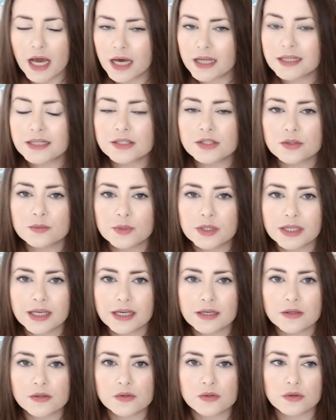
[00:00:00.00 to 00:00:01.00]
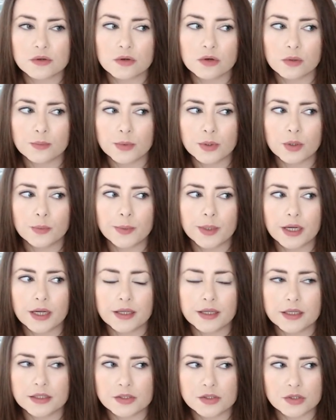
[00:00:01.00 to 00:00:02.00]
and then something else would come up,
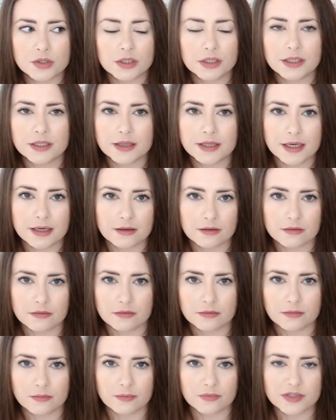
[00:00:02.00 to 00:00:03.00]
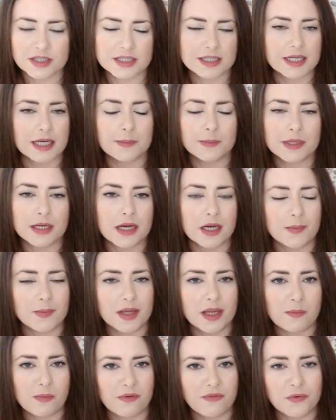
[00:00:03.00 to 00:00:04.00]
and then suddenly that statement I
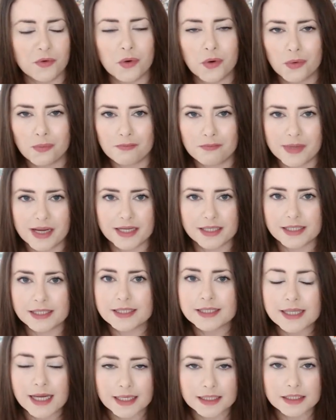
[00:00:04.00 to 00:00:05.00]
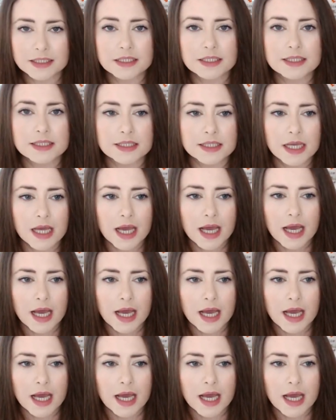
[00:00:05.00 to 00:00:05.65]
made before made sense.